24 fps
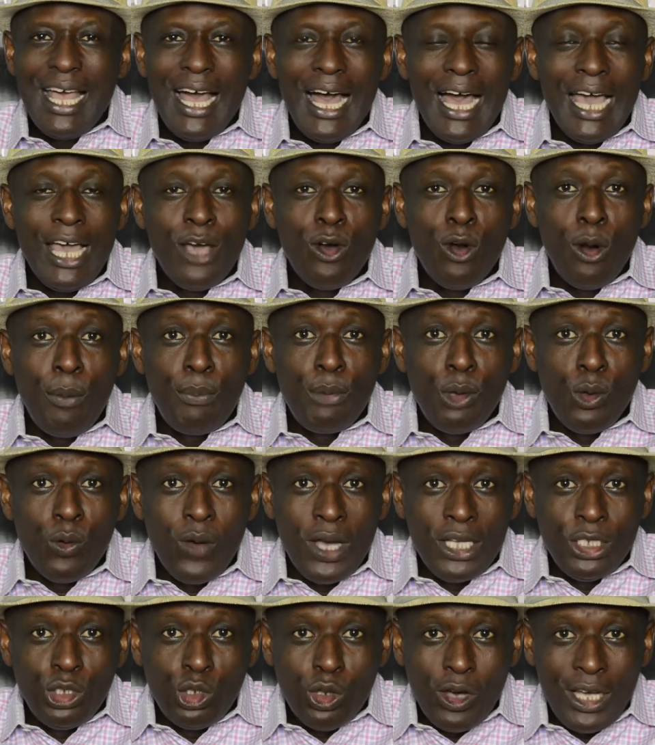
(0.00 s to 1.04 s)
I hope you
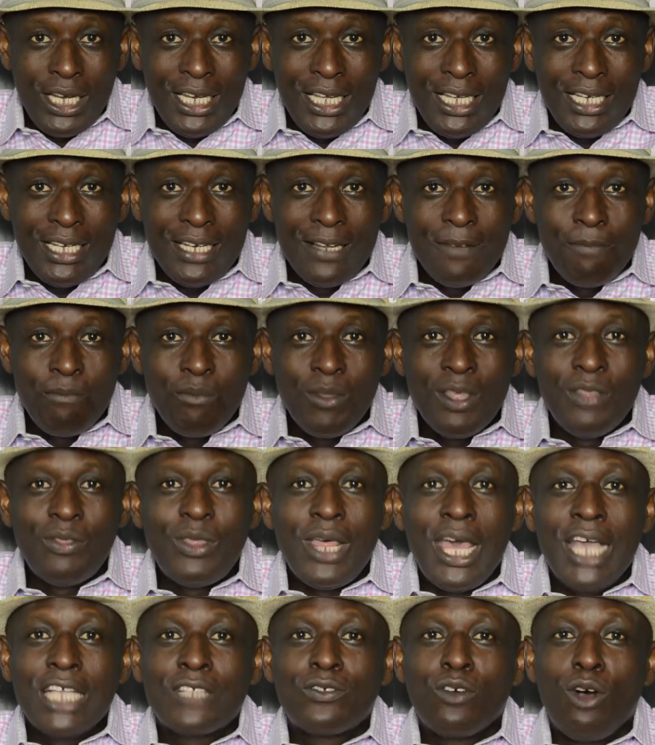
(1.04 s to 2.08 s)
enjoyed it.
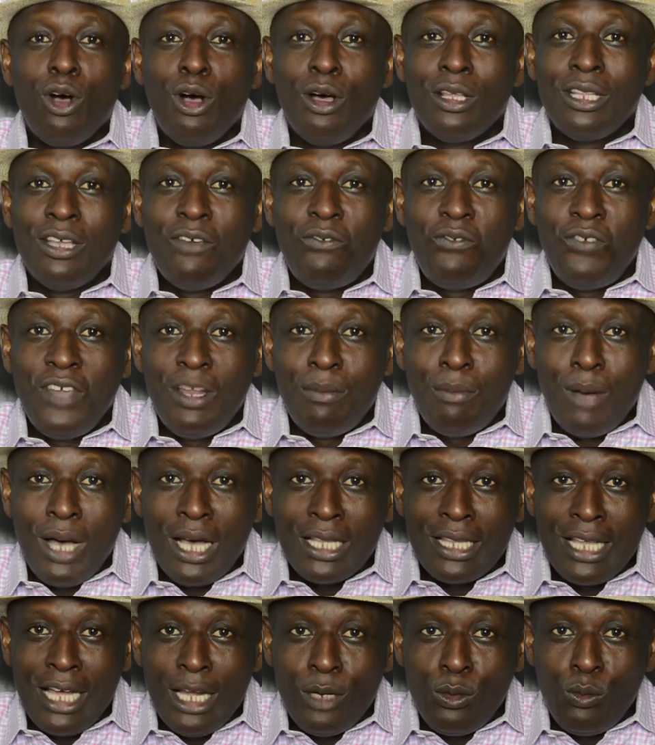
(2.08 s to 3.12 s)
Thanks for all the
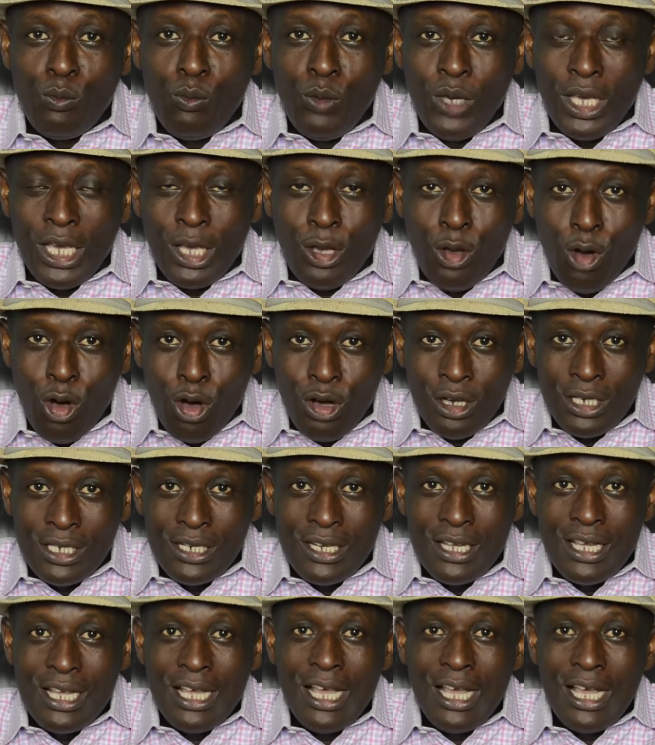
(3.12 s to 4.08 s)
feedback that we got,